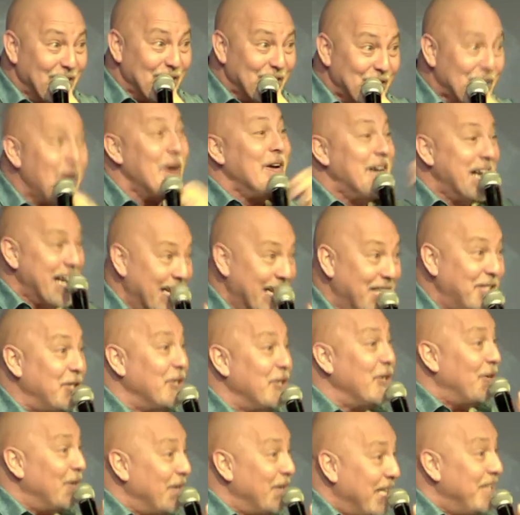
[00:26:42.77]
You need
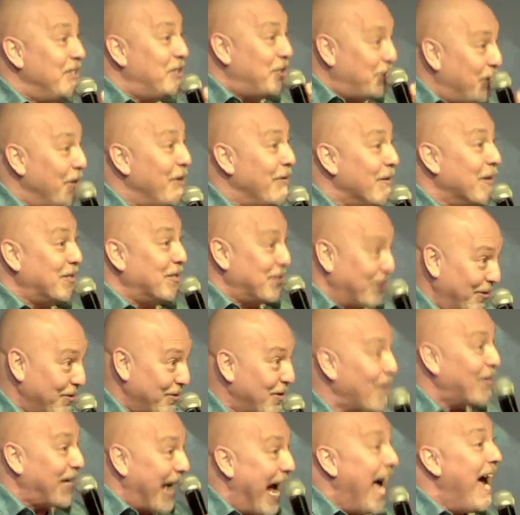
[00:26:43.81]
your insurance on
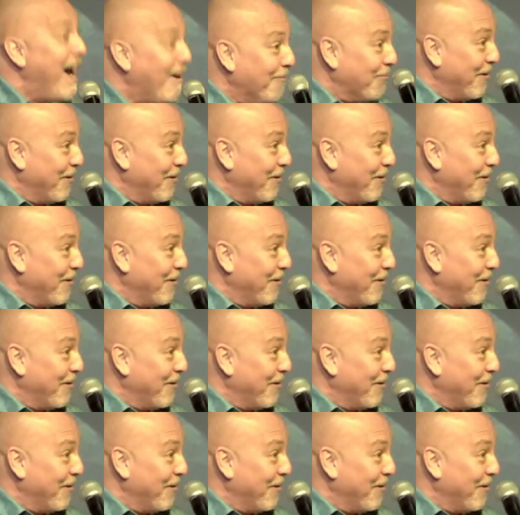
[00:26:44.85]
your car